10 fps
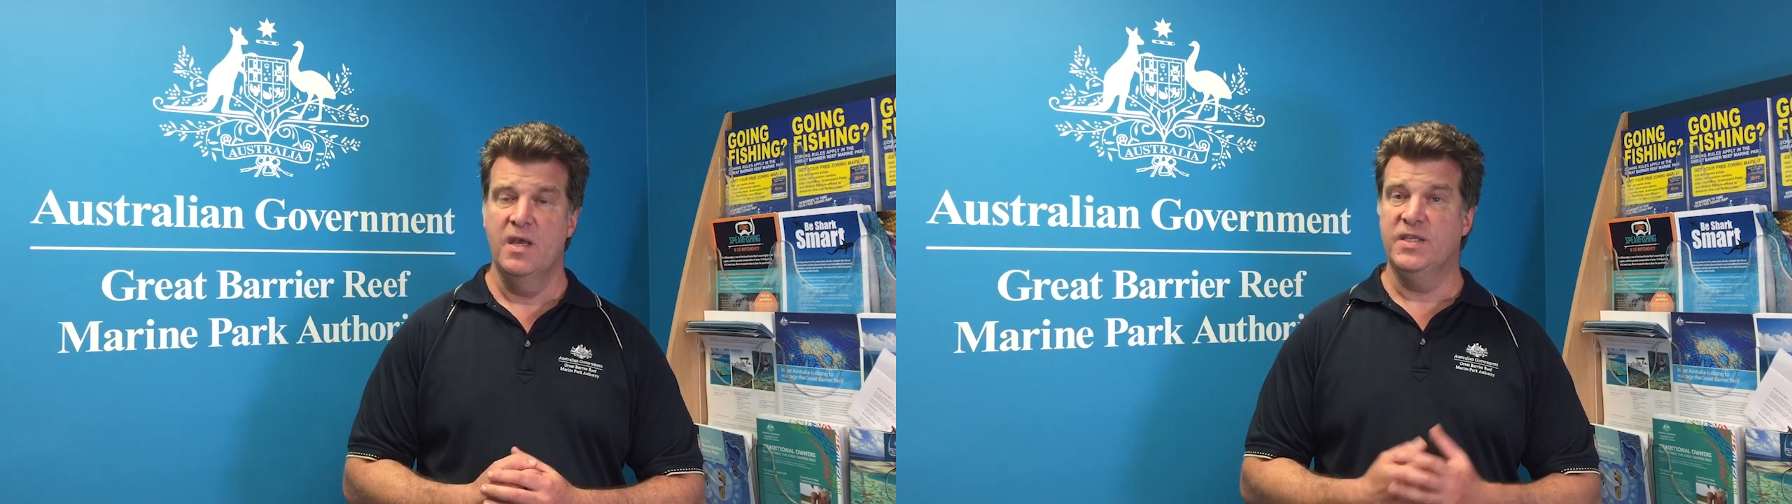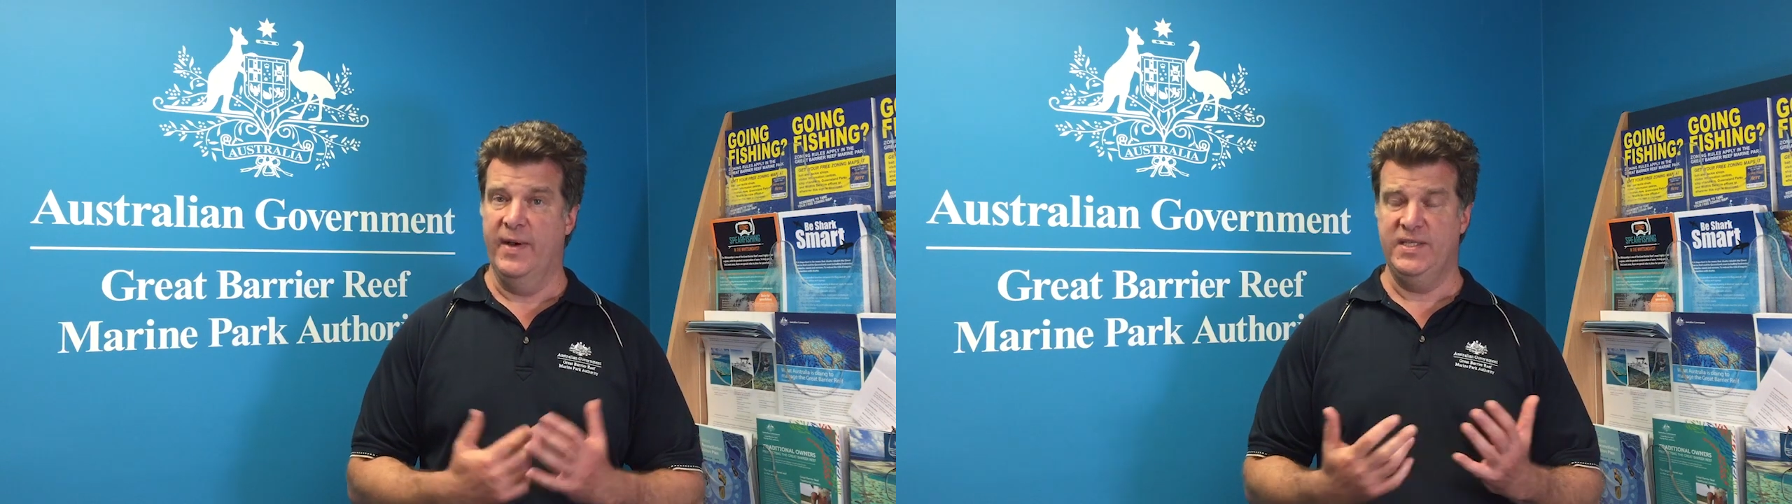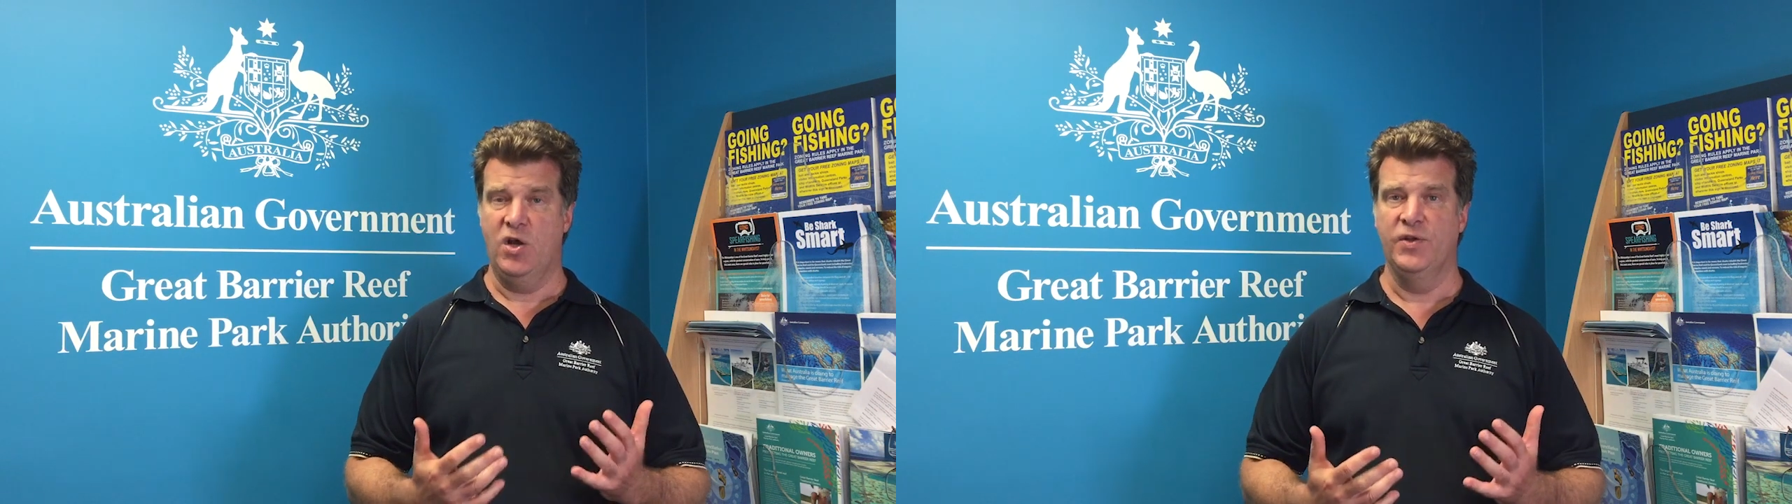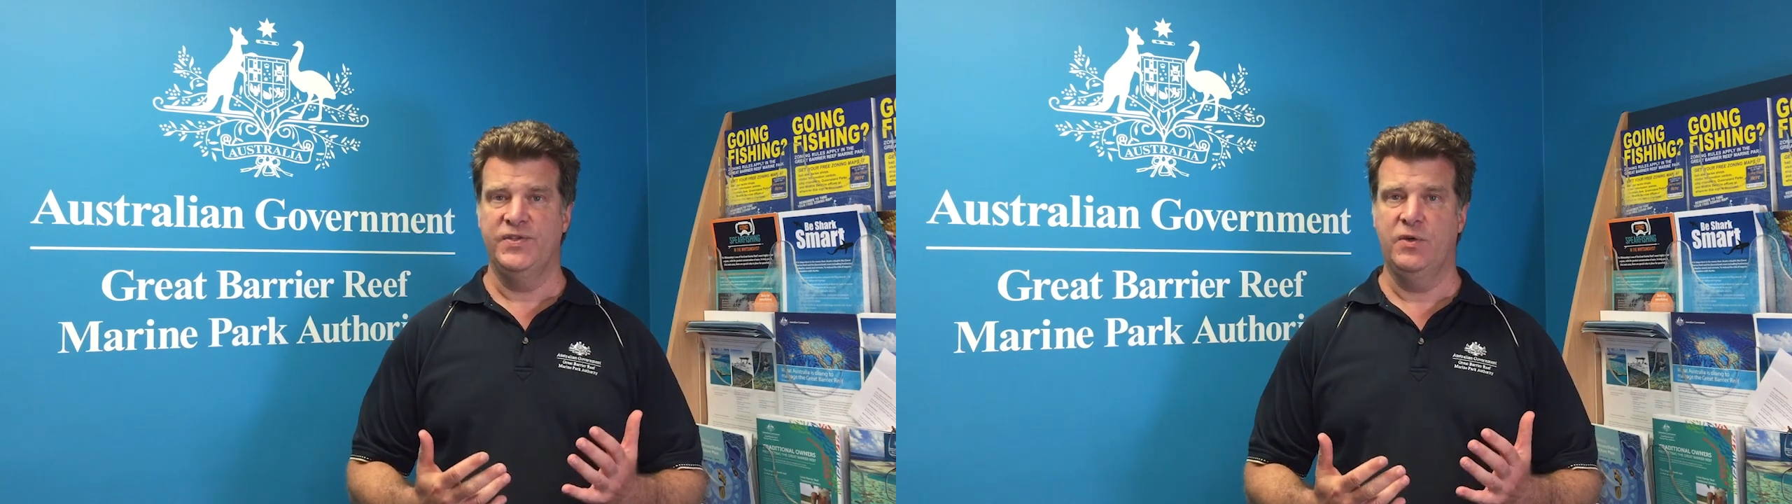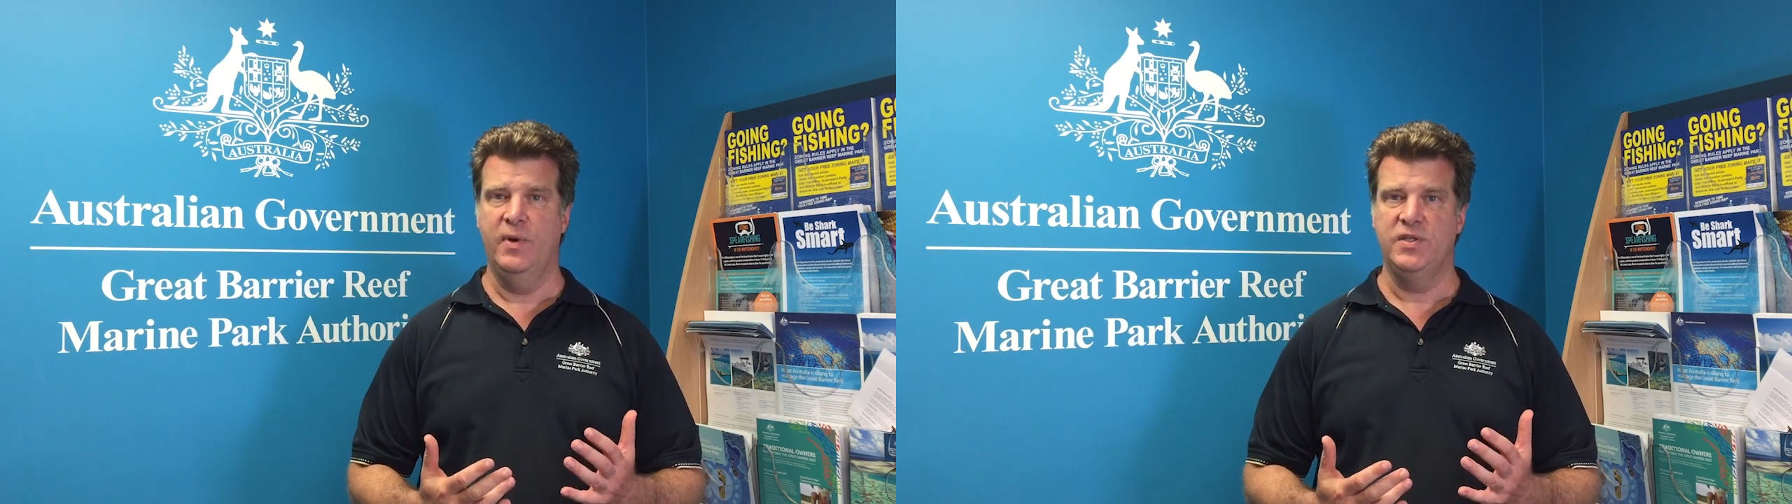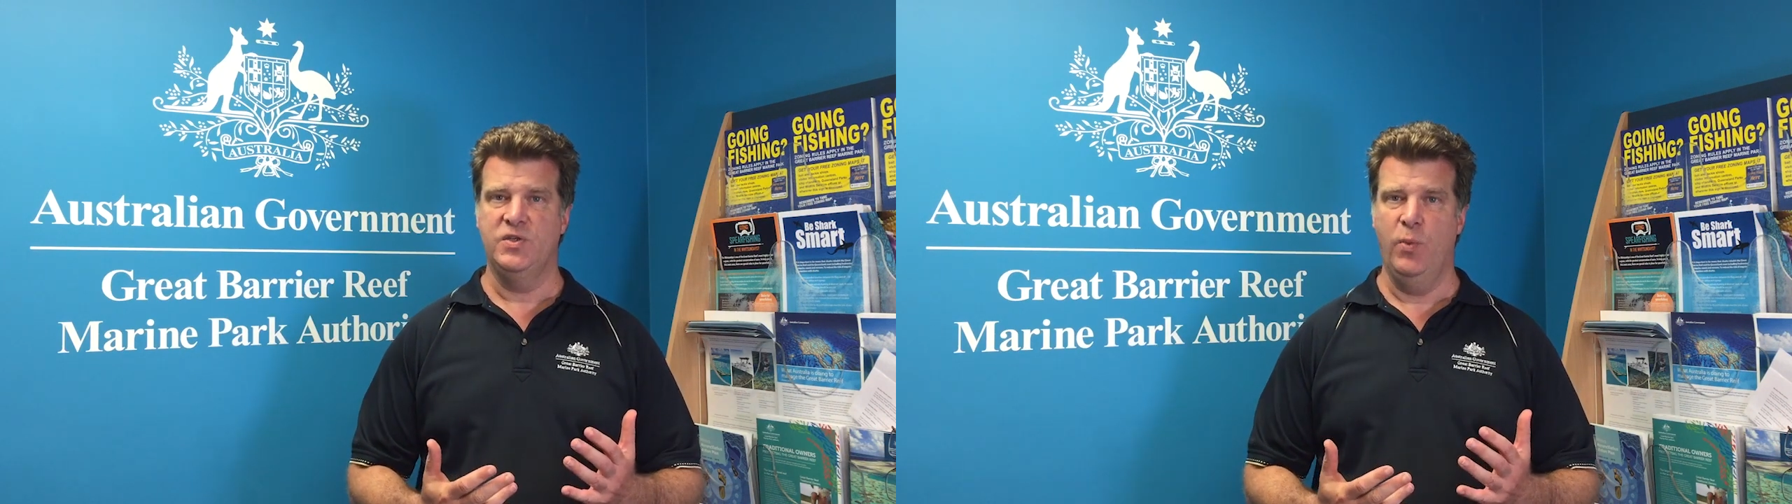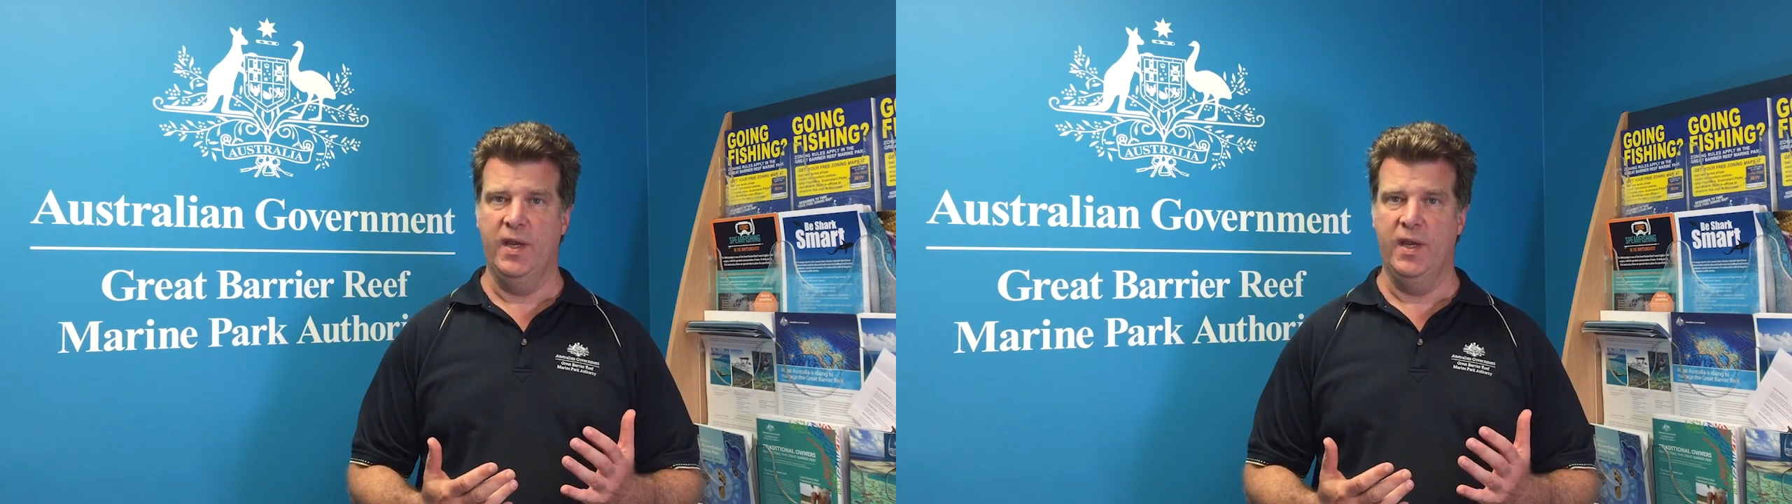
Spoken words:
So as a consequence,